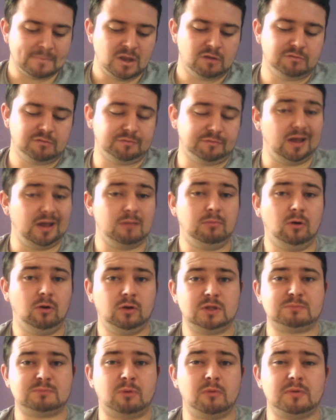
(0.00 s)

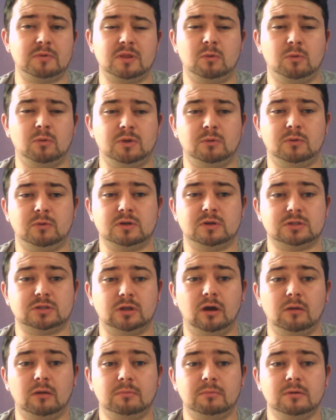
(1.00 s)
Fireball is probably the one you want to
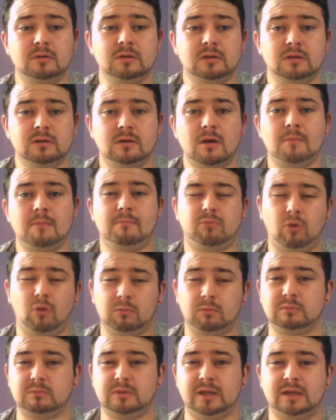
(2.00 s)
stop,
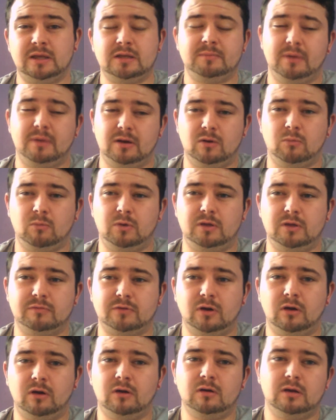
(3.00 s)
probably, depending on what you've
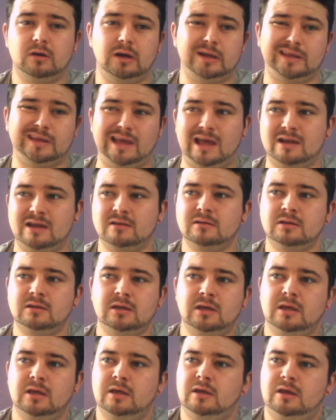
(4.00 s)
got. Again,
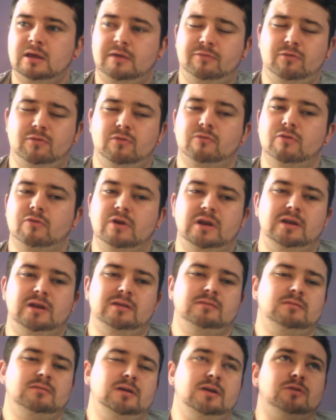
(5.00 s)
if you're
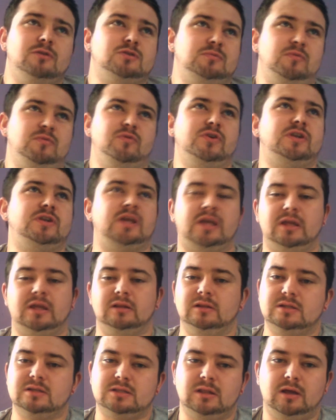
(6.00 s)
running, something
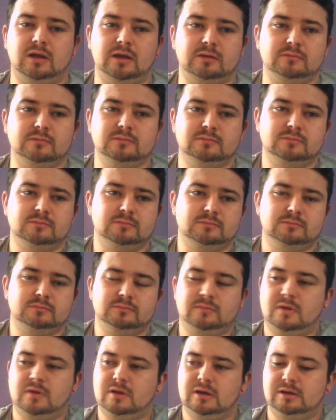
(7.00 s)
ridiculous like,
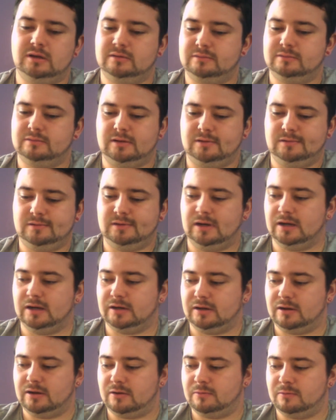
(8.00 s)
I
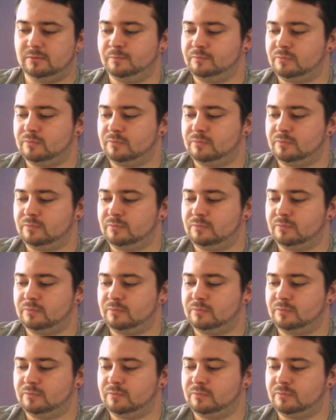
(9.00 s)
don't know,